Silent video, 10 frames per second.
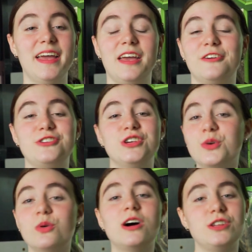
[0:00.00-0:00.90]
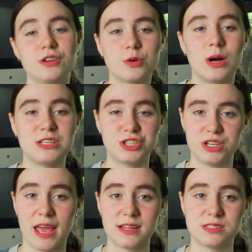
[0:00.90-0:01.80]
If you want your
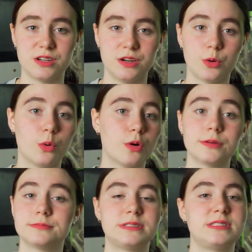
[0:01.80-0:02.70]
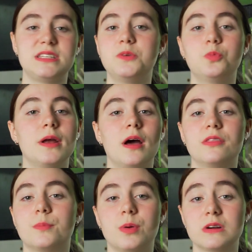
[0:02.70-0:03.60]
question answered or see what
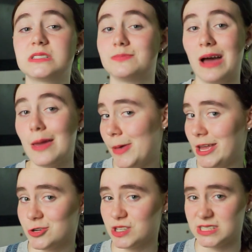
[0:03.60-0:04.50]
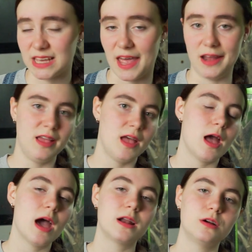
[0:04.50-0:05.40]
other perks my patrons get,
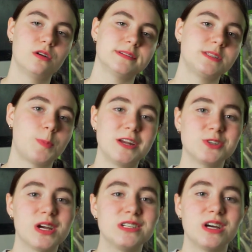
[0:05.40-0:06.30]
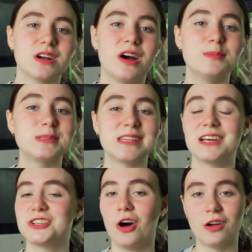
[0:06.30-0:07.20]
head on over to
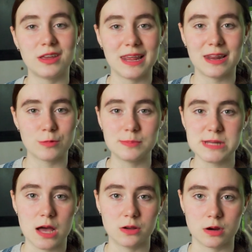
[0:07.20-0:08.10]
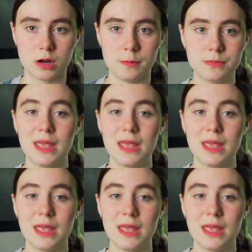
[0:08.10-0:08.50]
patreon.com/allcanadianreptilegirl.